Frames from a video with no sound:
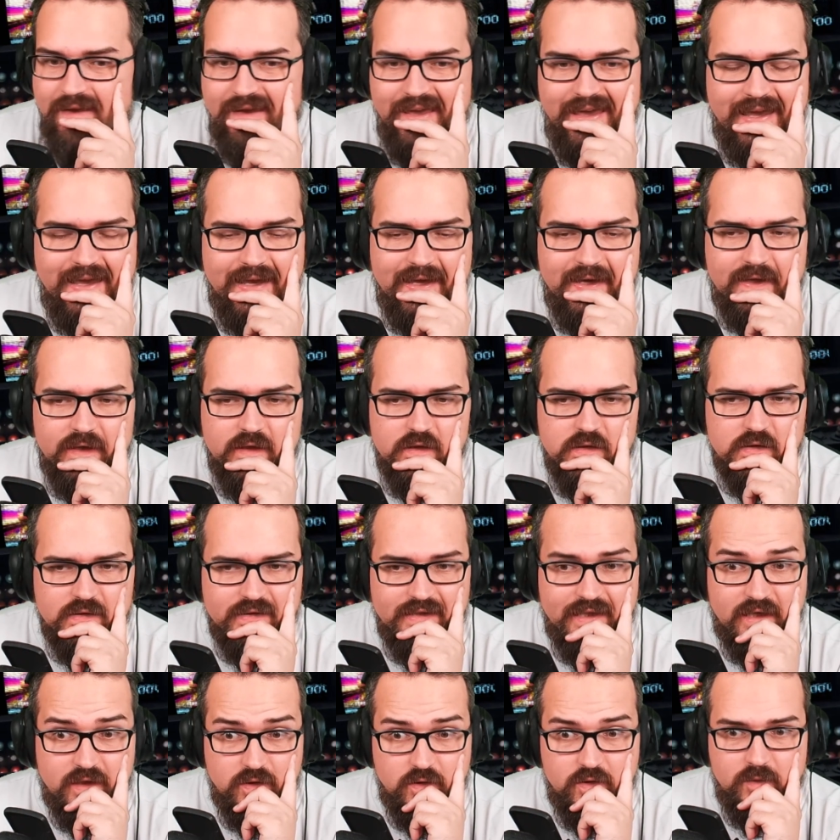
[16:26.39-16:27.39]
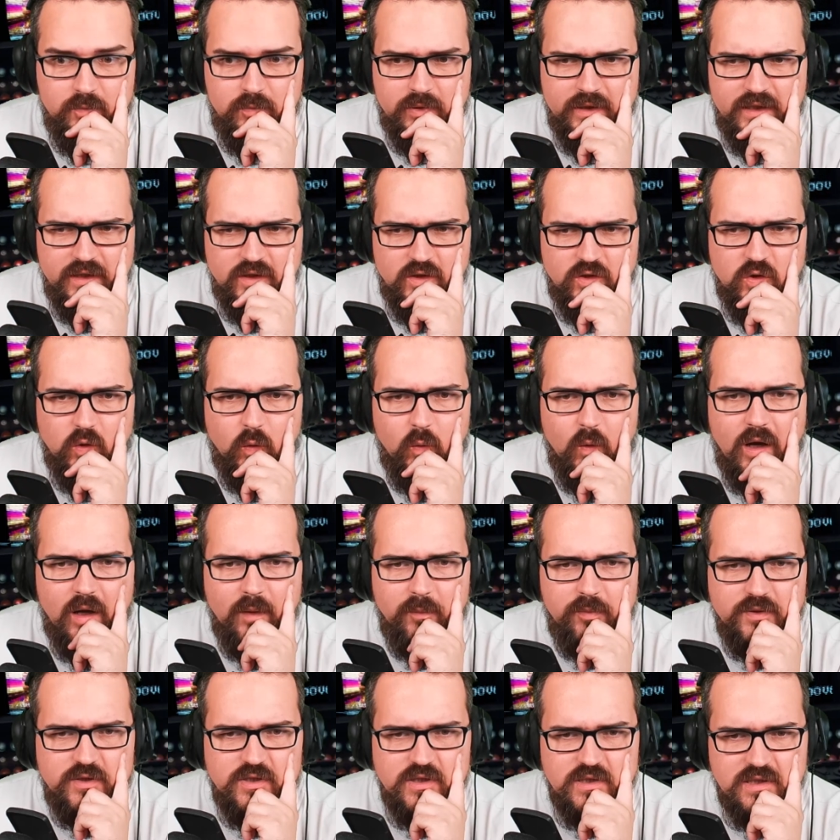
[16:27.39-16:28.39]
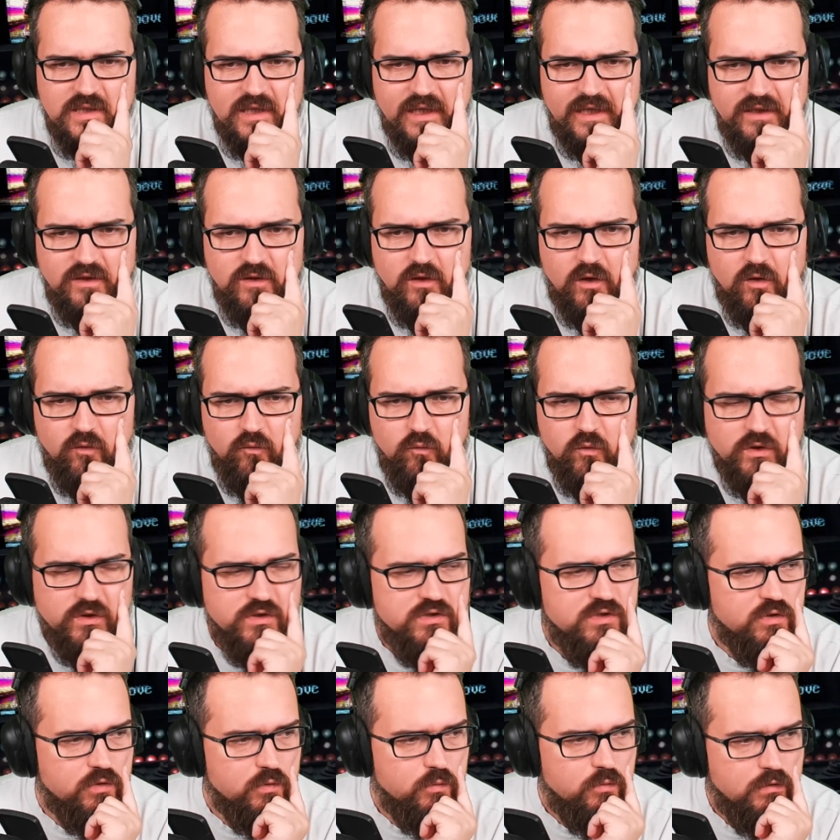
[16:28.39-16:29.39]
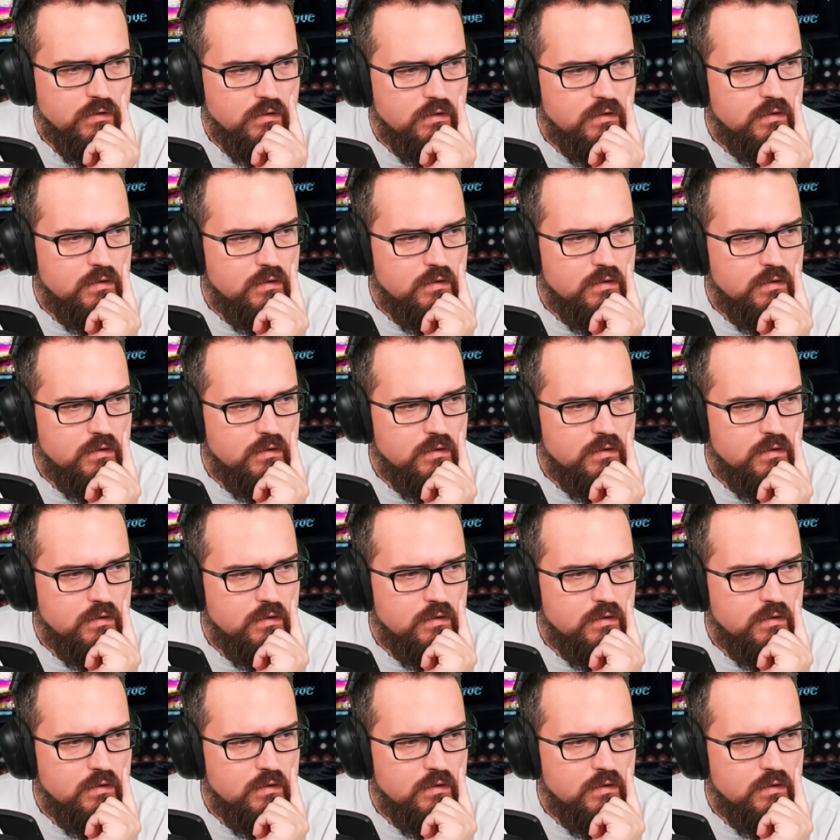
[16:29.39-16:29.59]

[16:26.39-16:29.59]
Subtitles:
And that you can play it in co-op, just like Dawn of War 2.